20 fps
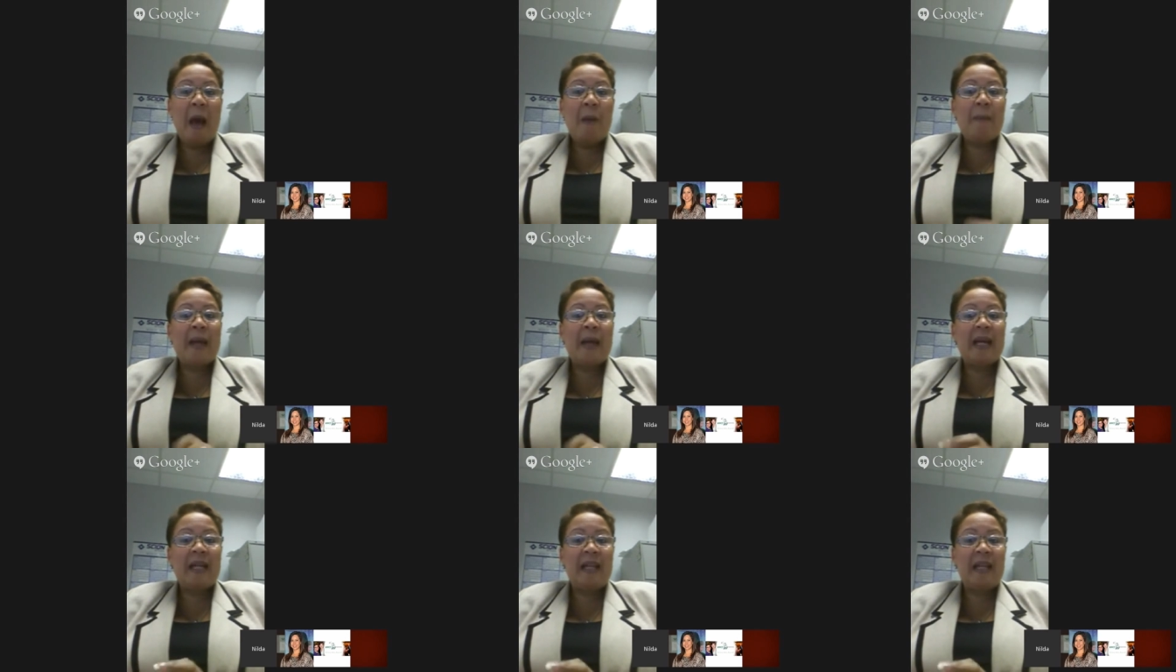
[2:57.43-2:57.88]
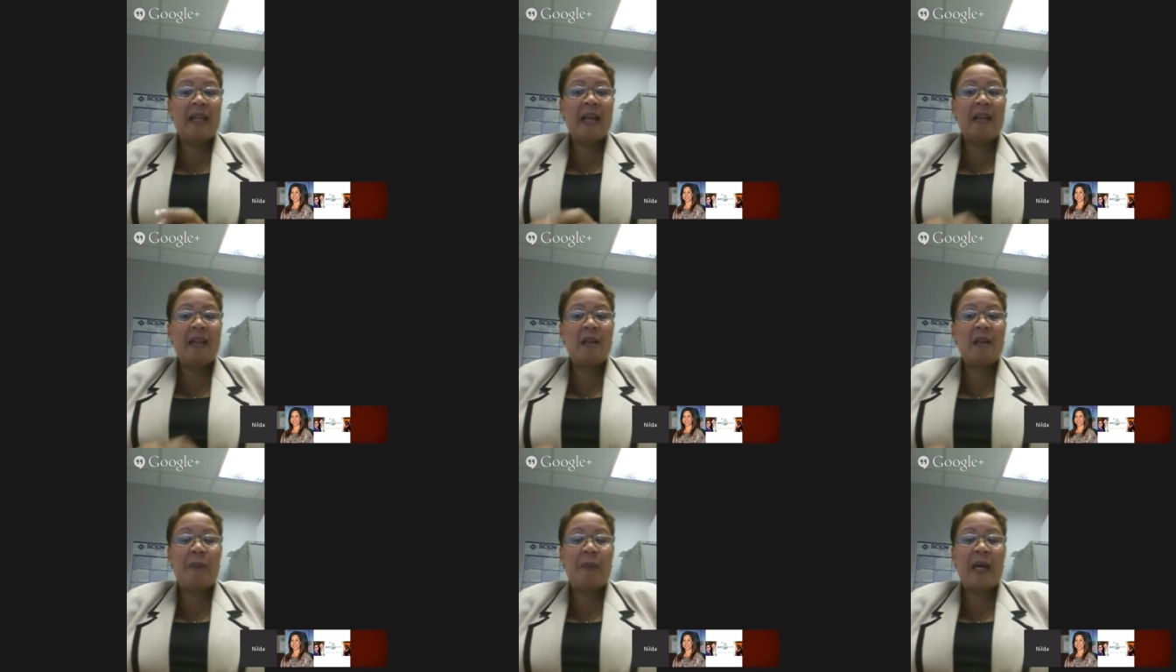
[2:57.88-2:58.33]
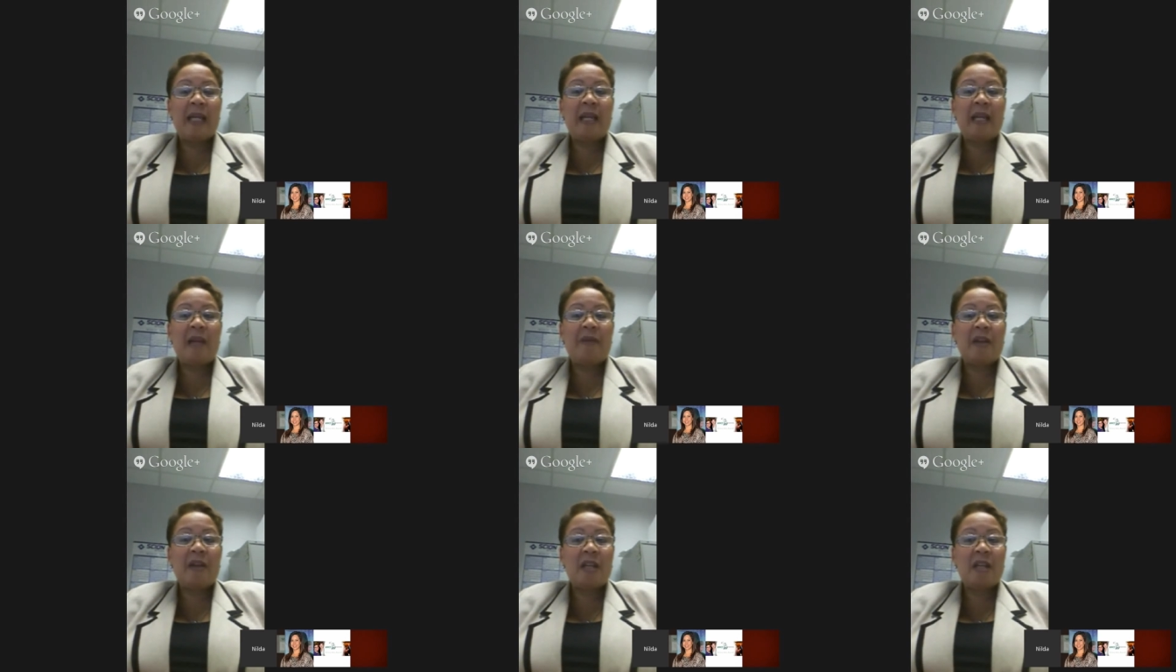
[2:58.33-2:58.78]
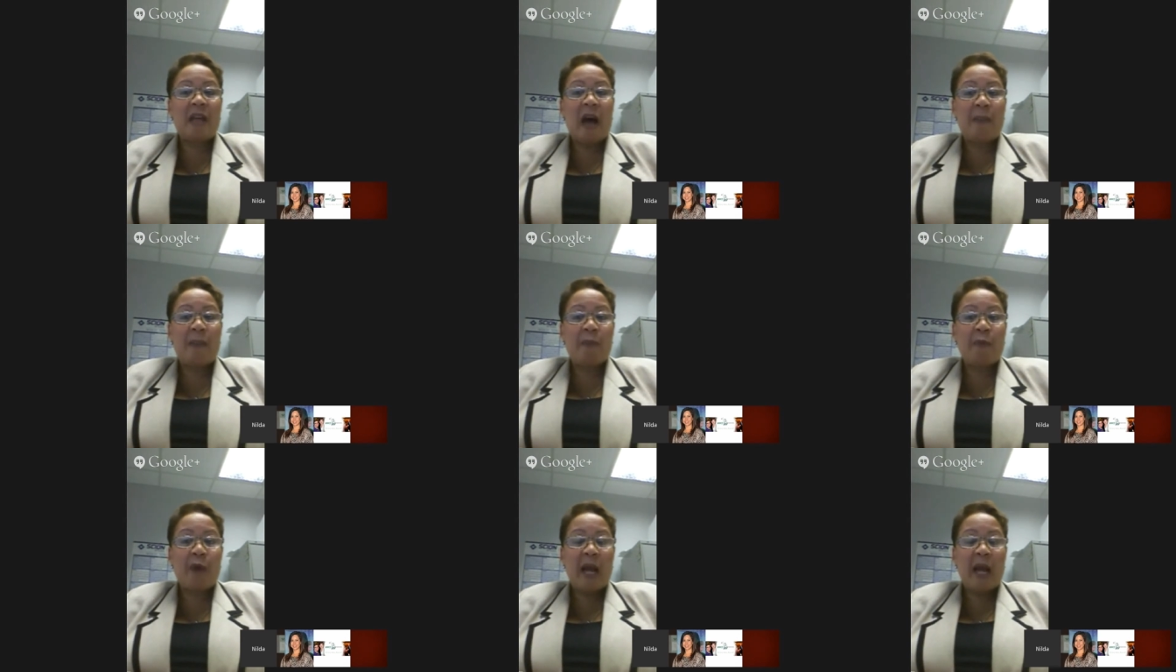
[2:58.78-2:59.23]
by clicking the button on the
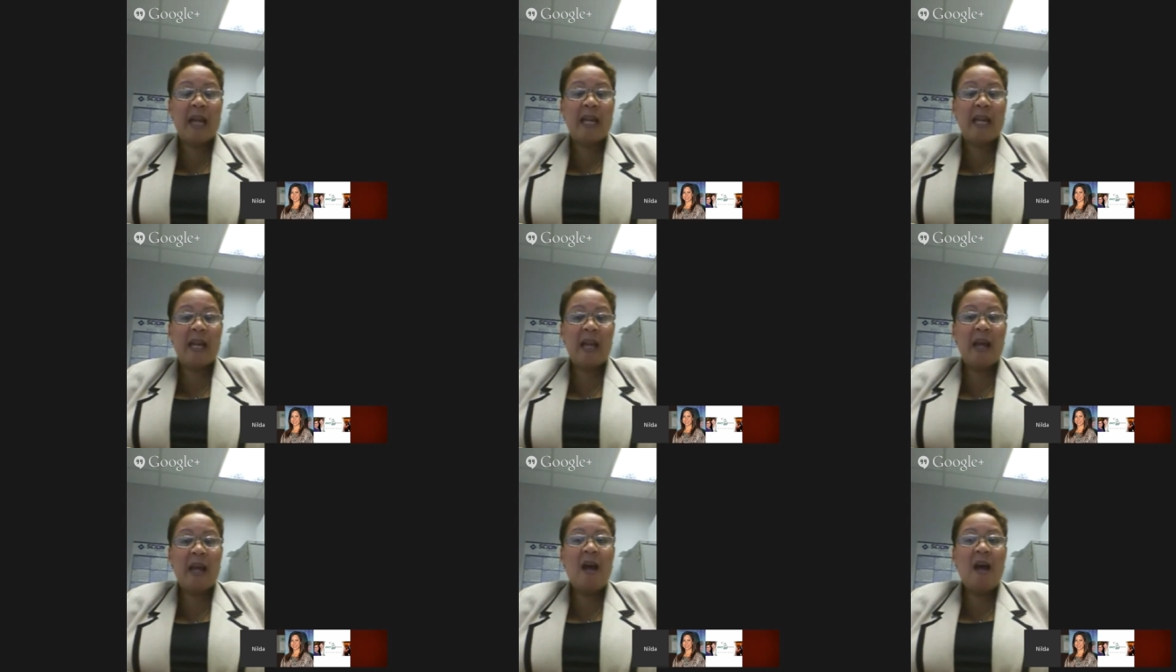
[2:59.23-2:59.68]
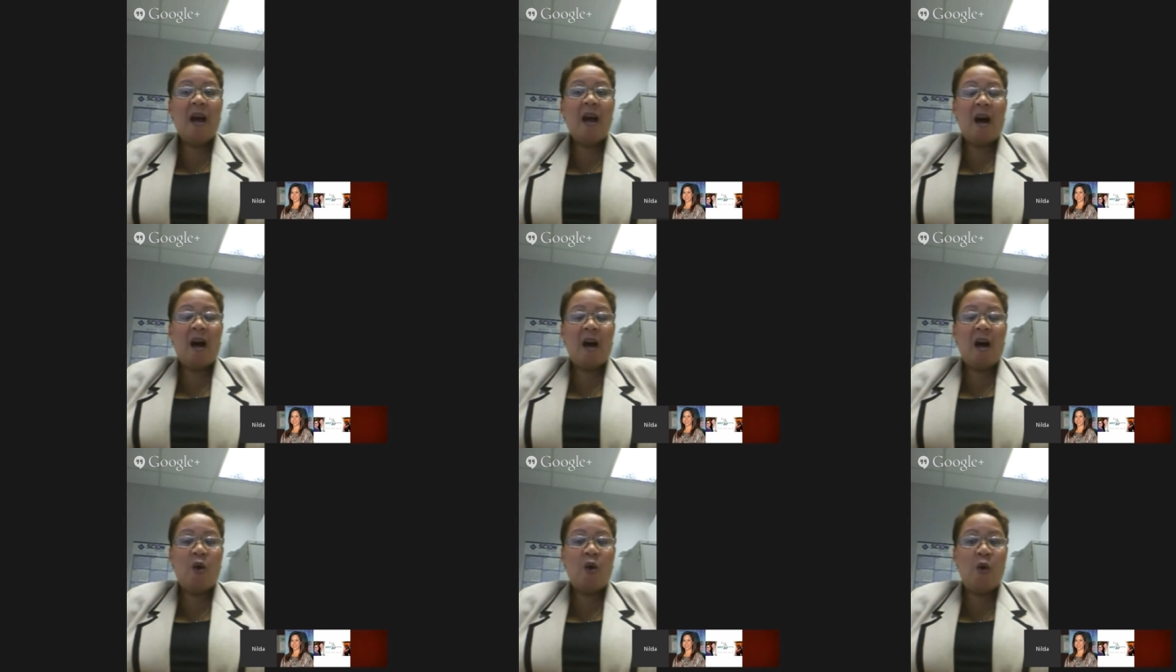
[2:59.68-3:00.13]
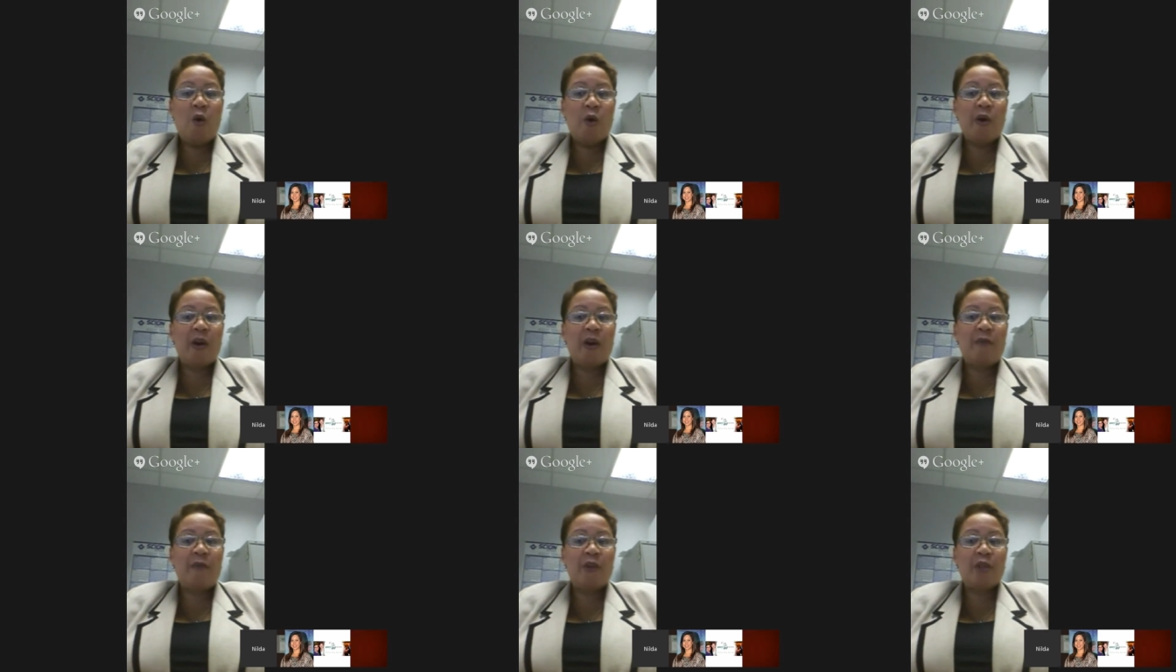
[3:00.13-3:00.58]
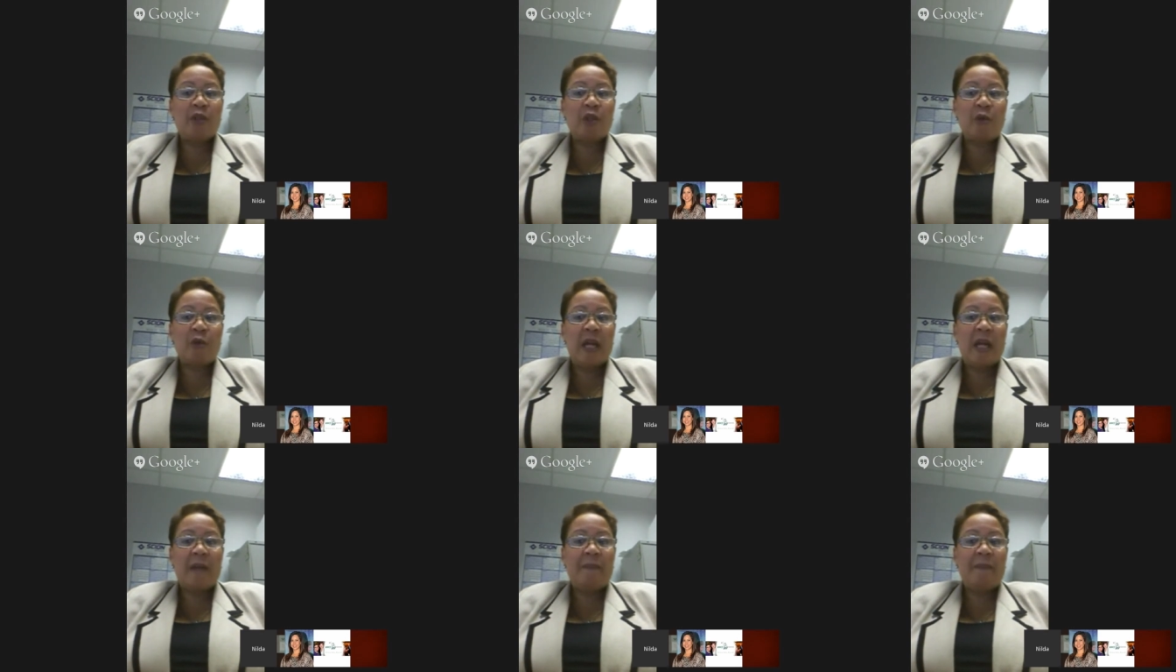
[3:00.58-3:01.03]
top right uh, corner of the
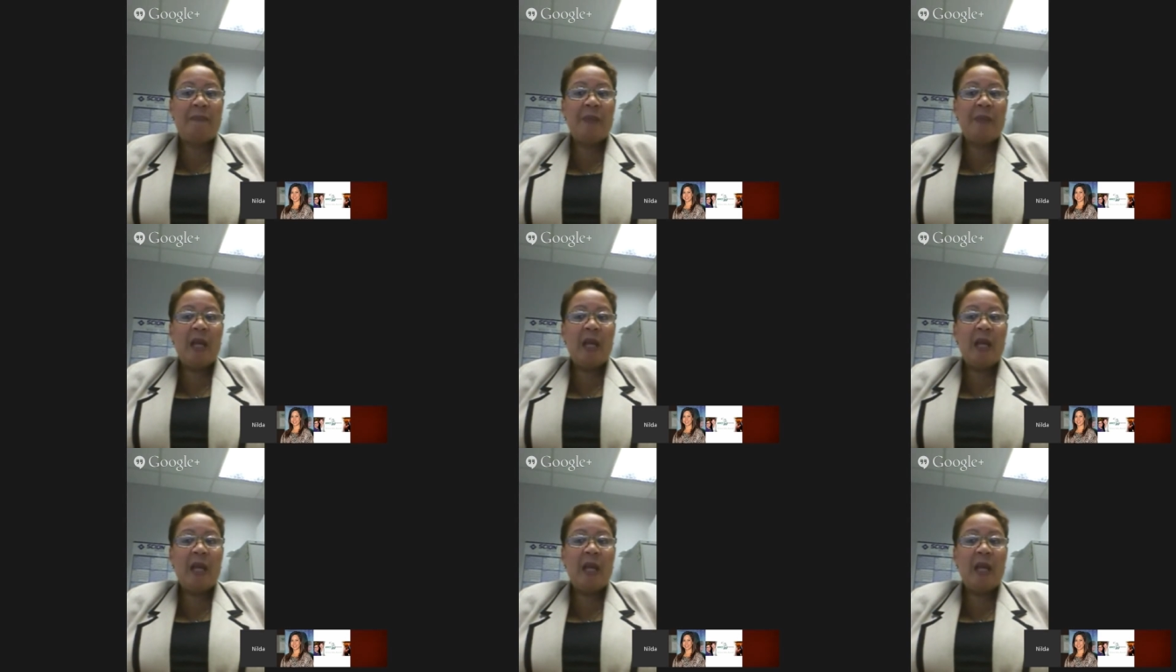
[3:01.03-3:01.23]
screen,